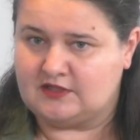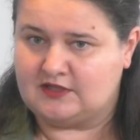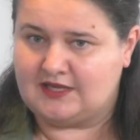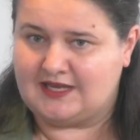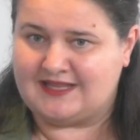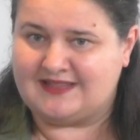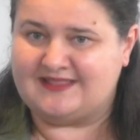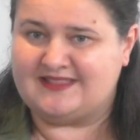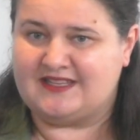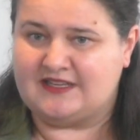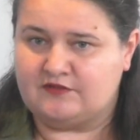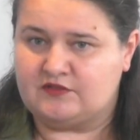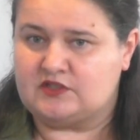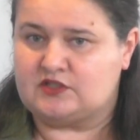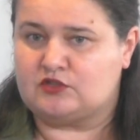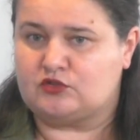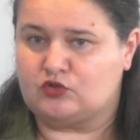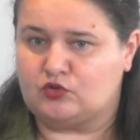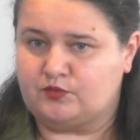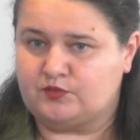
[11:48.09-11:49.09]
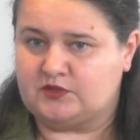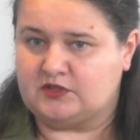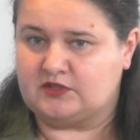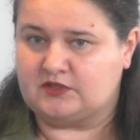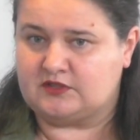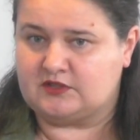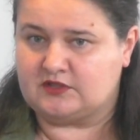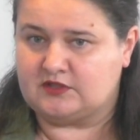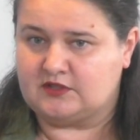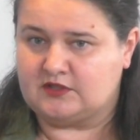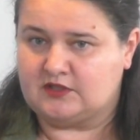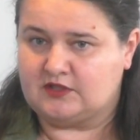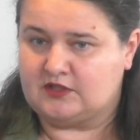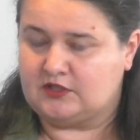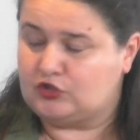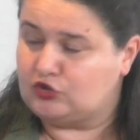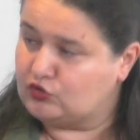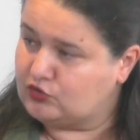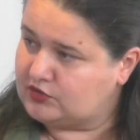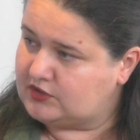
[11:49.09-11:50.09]
and never stopped it,
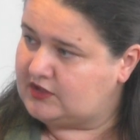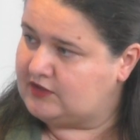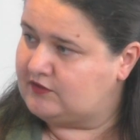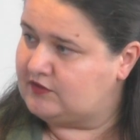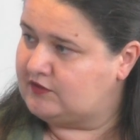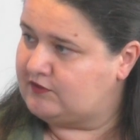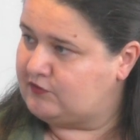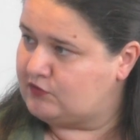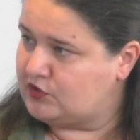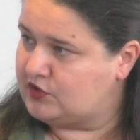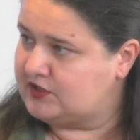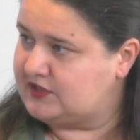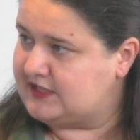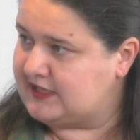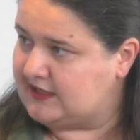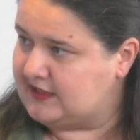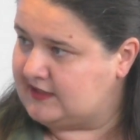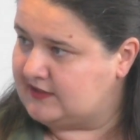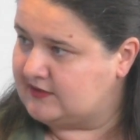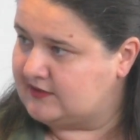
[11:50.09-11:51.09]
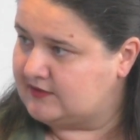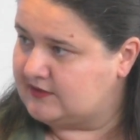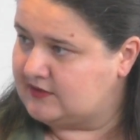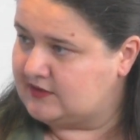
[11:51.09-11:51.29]
not even for a day.